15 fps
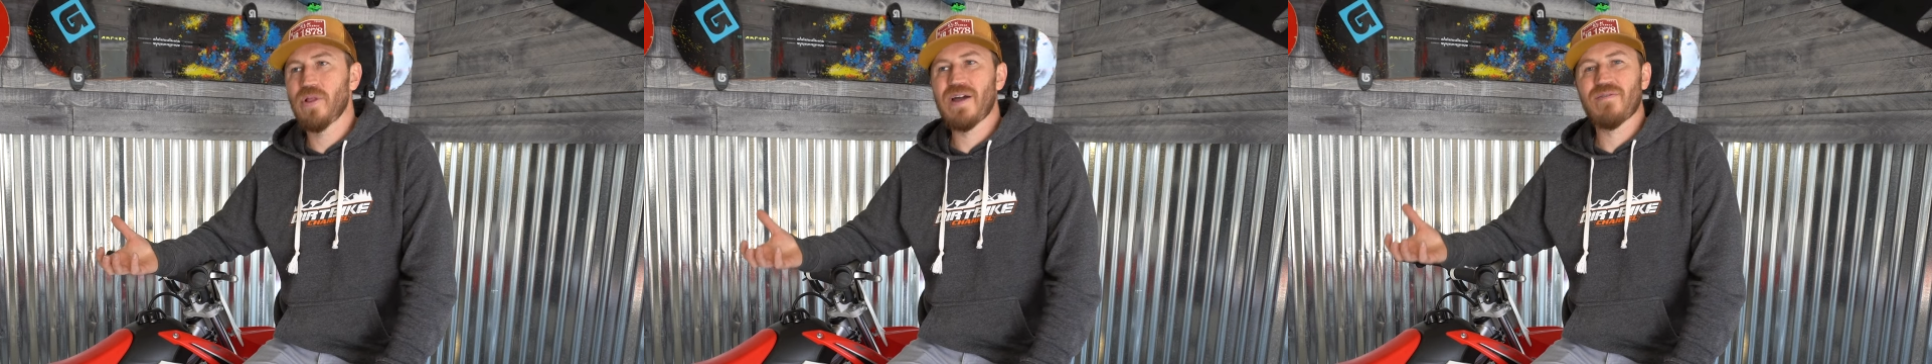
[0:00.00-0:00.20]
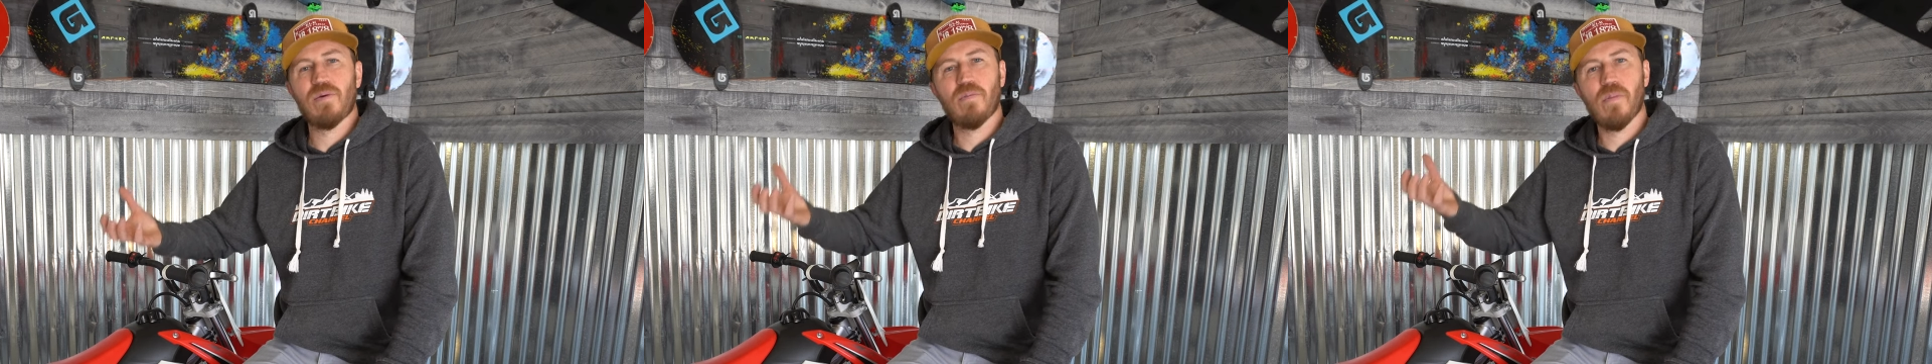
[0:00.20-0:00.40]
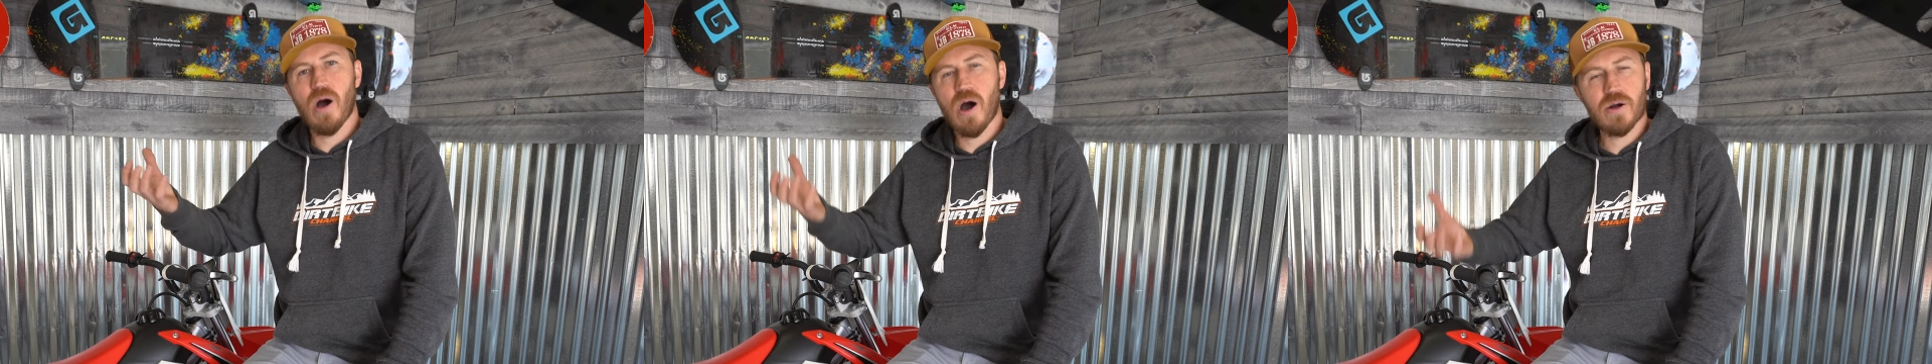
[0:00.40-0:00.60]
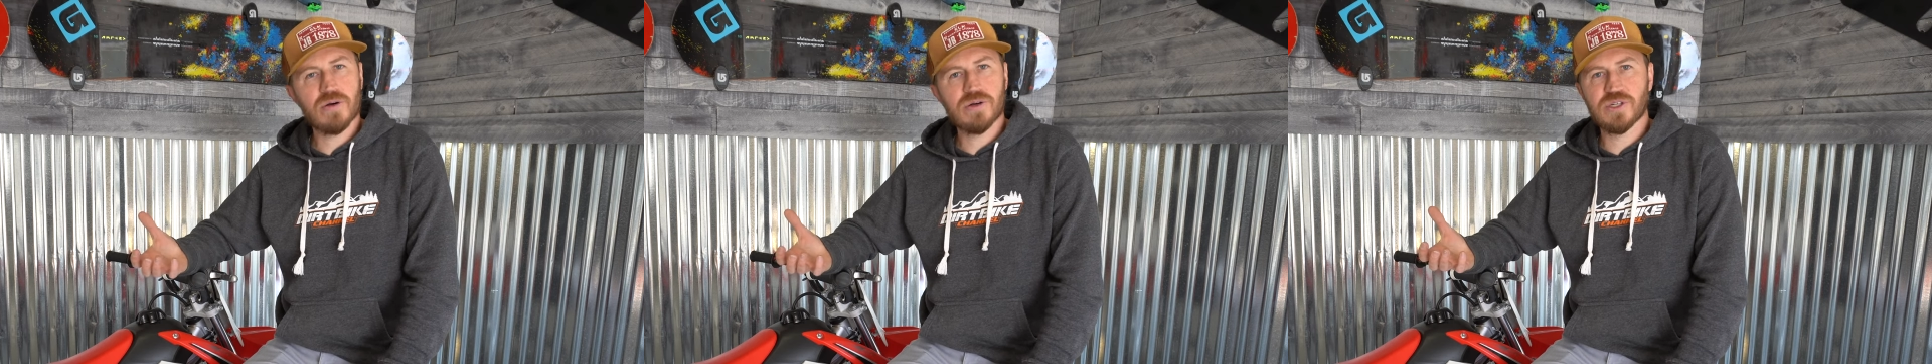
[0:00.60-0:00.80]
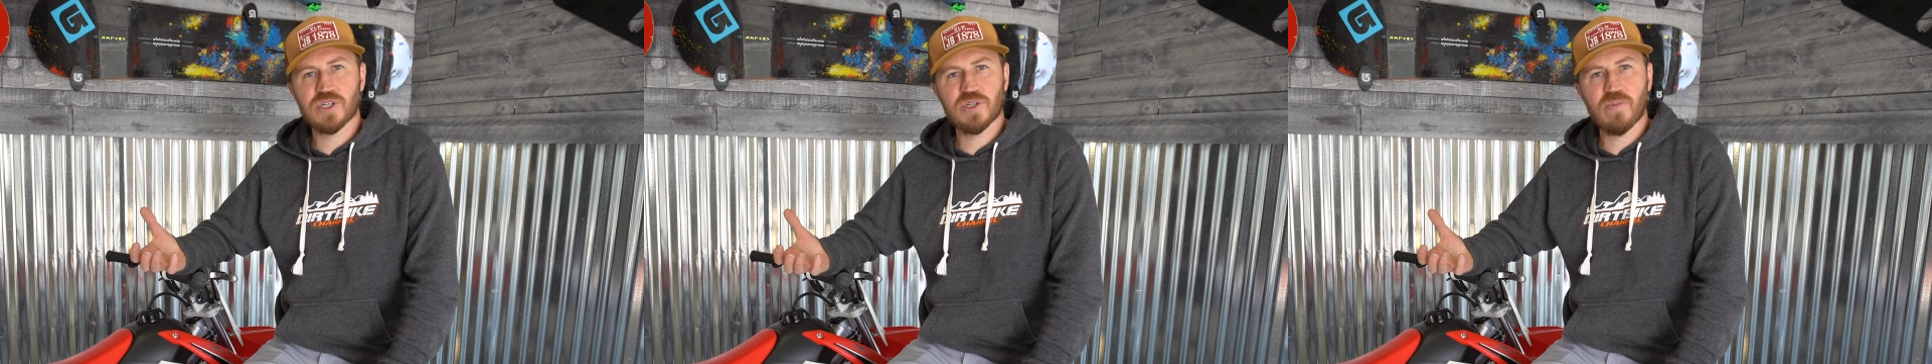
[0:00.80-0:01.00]
They have a
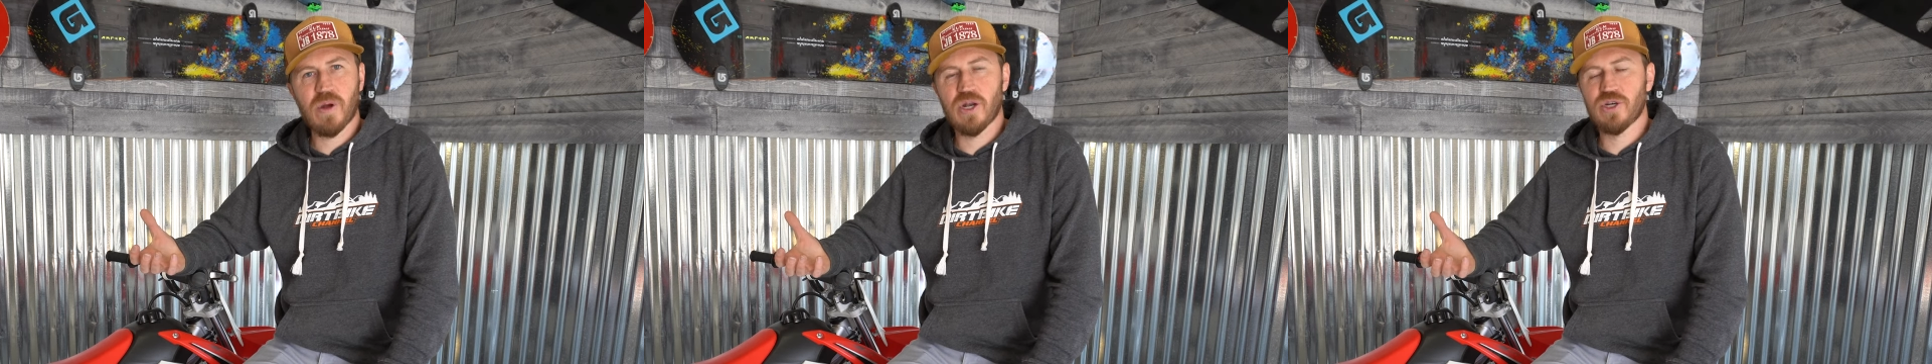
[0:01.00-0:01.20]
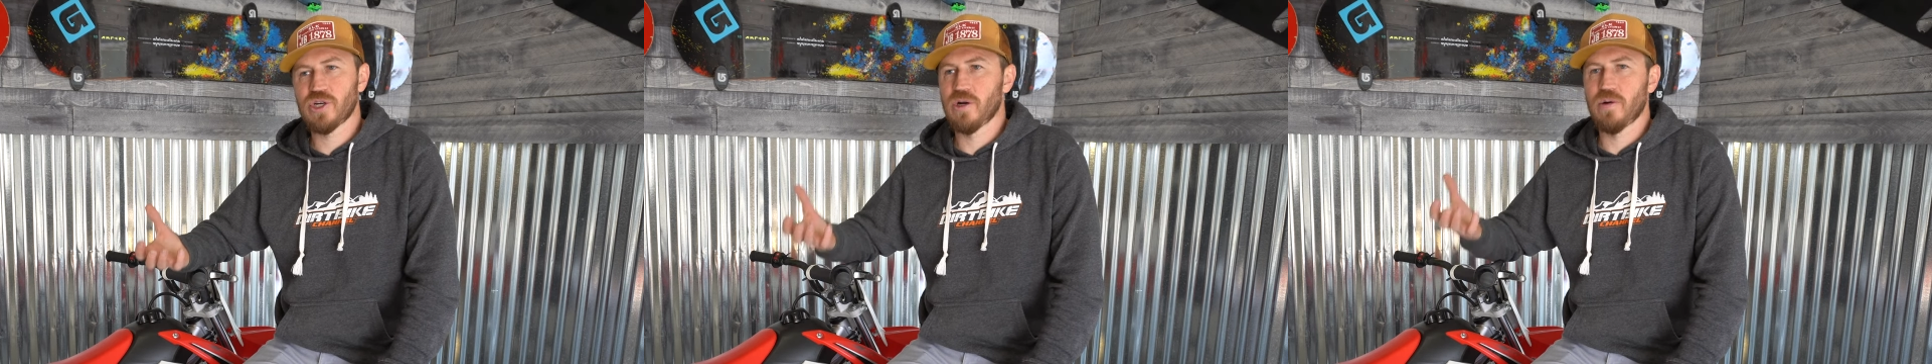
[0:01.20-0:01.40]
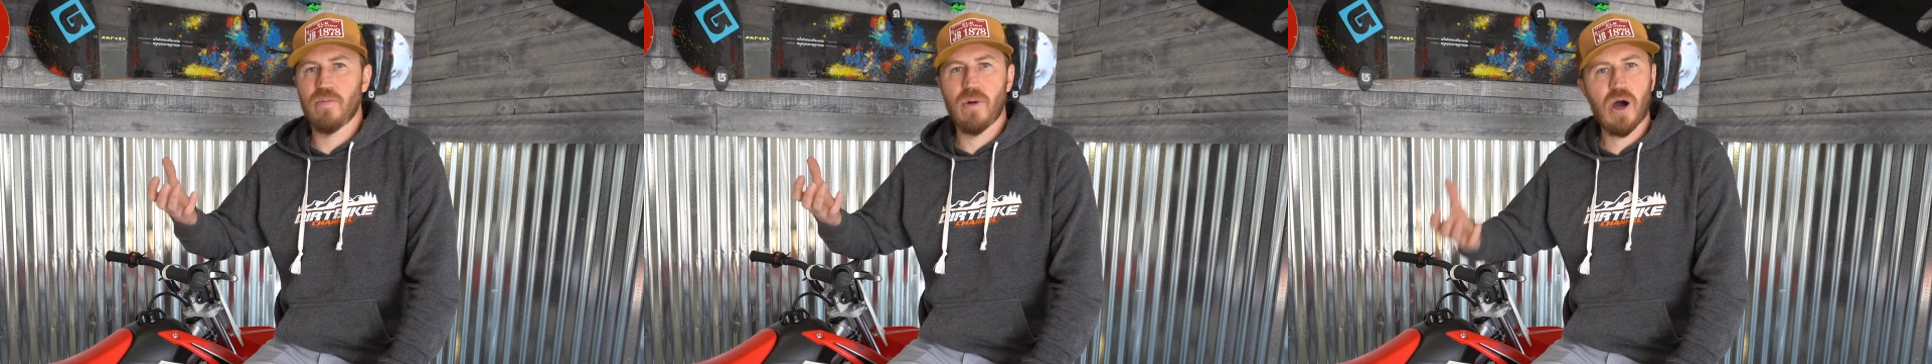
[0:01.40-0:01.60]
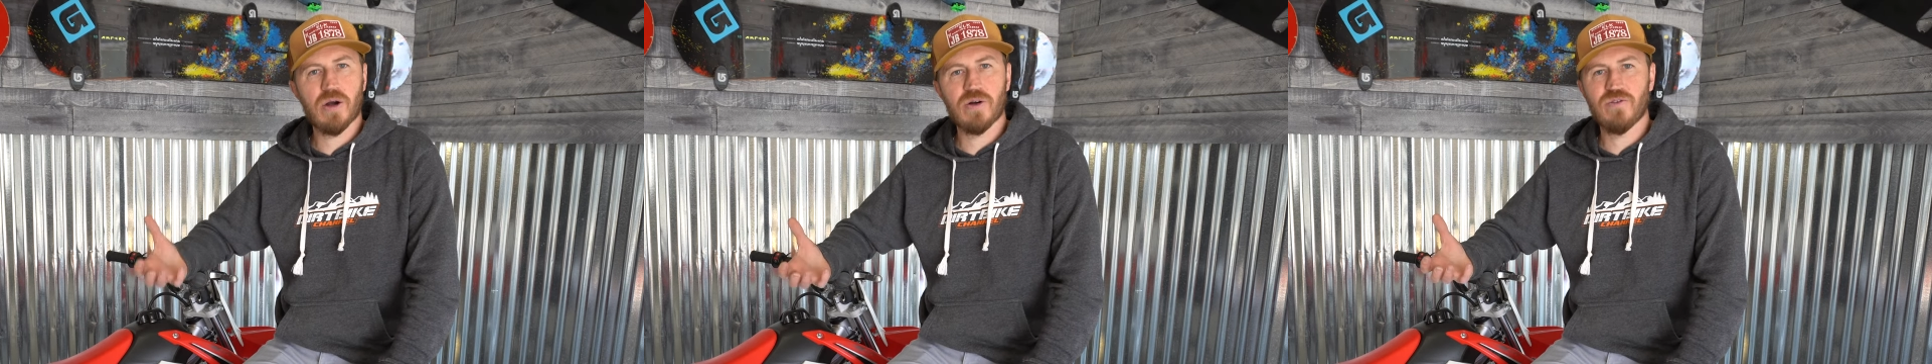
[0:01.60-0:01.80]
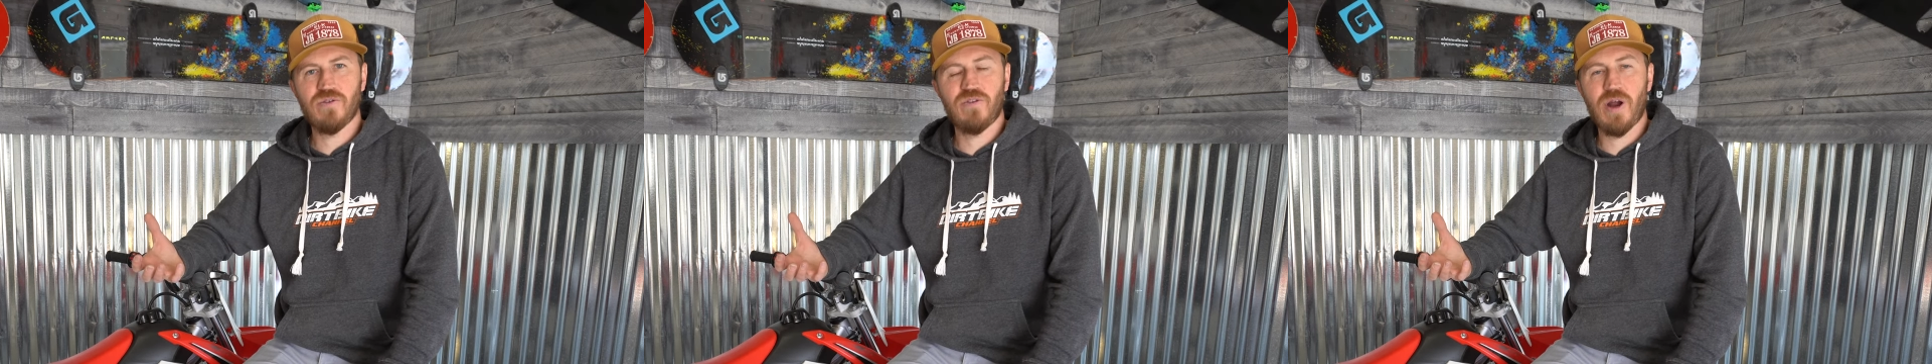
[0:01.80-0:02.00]
modern suspension, a
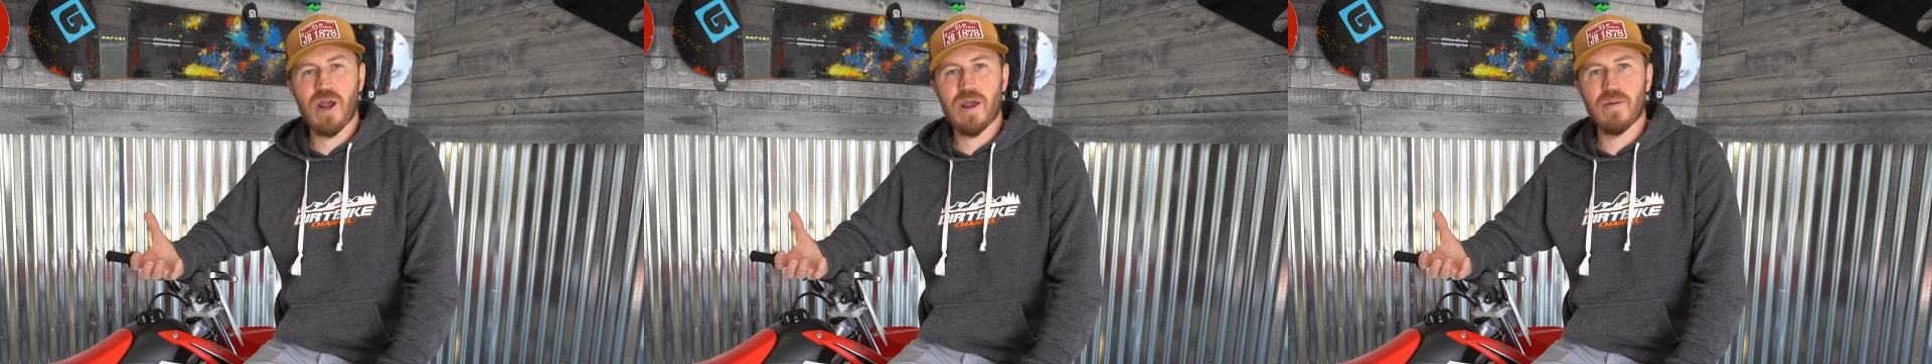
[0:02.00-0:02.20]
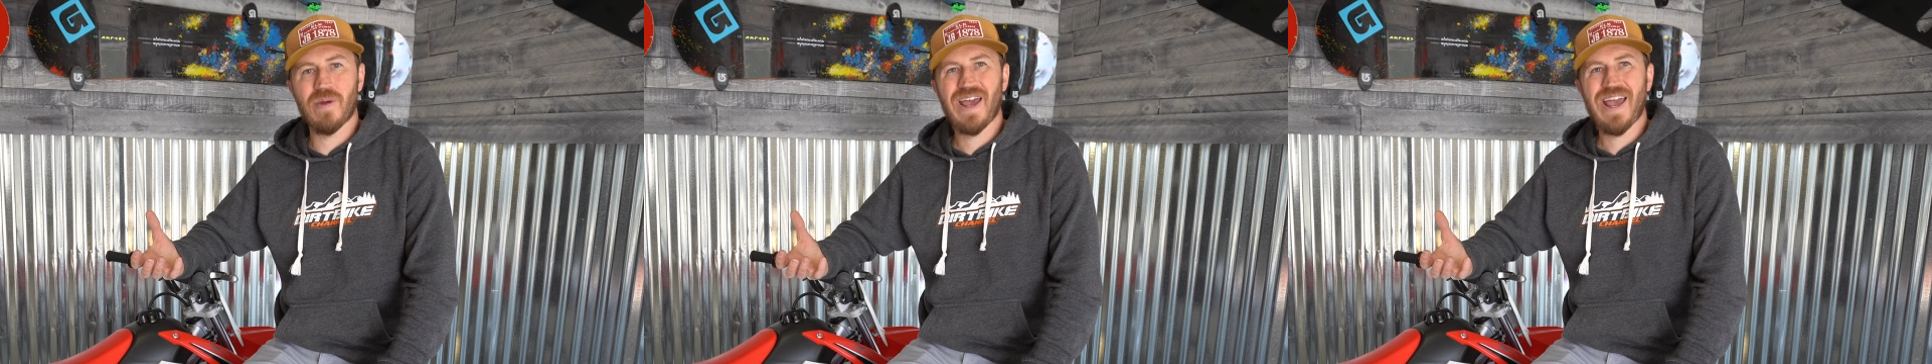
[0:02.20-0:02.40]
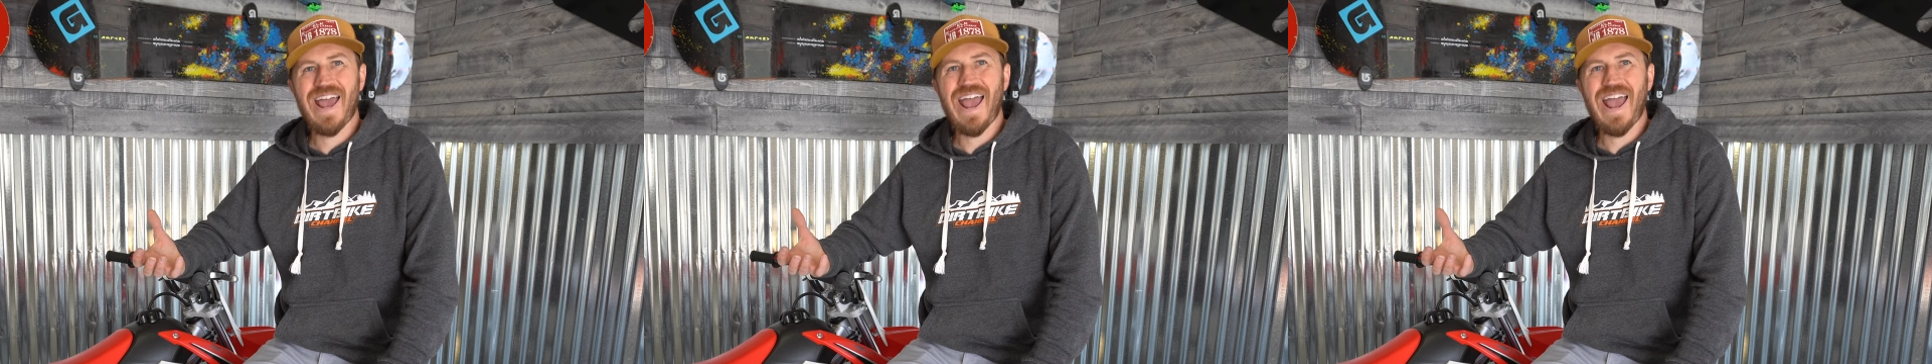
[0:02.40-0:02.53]
modern frame,